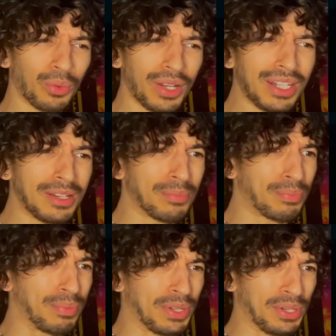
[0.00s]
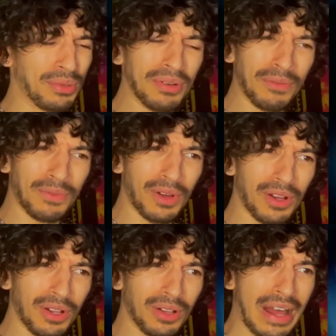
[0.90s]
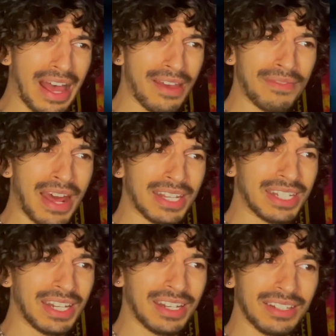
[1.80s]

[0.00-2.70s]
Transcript: really beautiful. I have not seen.